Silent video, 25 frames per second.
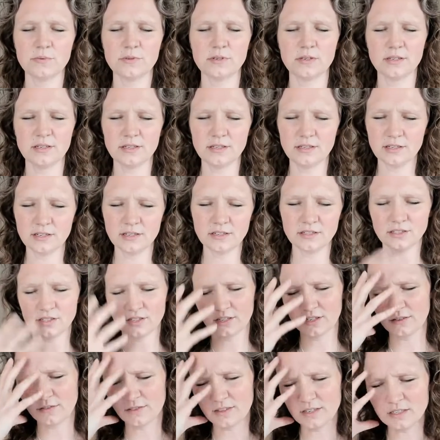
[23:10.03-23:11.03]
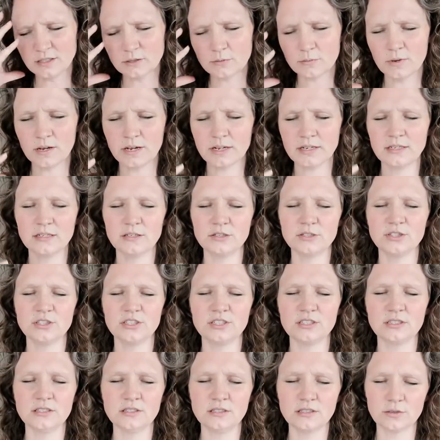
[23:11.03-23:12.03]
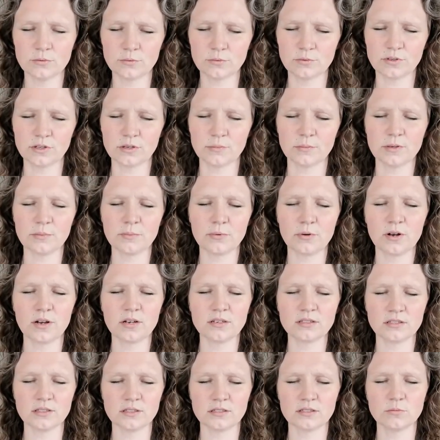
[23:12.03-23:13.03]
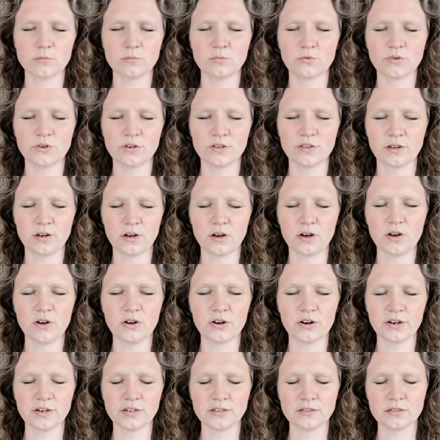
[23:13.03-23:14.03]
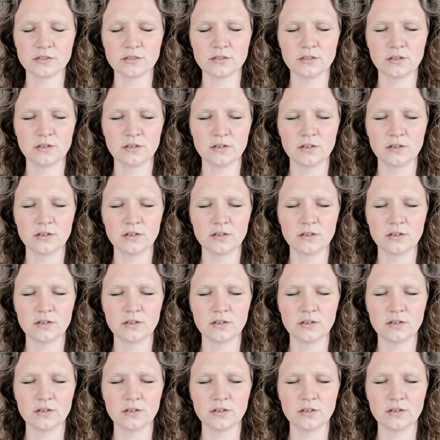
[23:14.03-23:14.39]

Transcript: This mind energy needs to really be processed more in the heart.